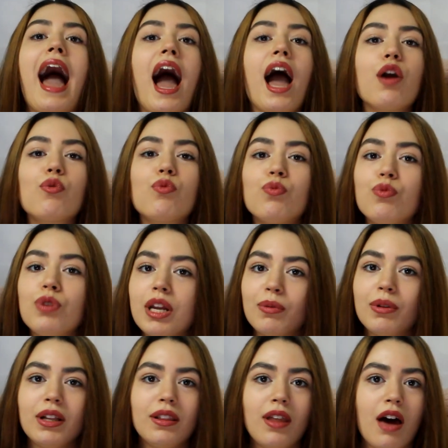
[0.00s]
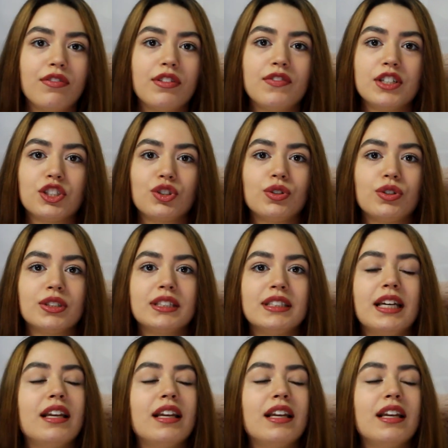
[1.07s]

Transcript: I really love the visuals.